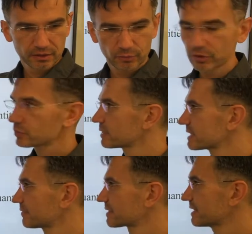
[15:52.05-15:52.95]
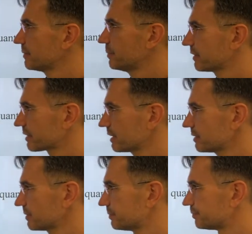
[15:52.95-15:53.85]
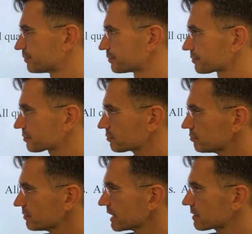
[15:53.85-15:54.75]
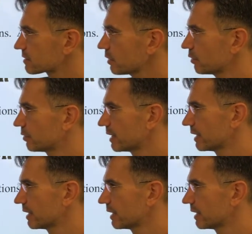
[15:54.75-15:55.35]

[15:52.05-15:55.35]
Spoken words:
Which ones have the same period? So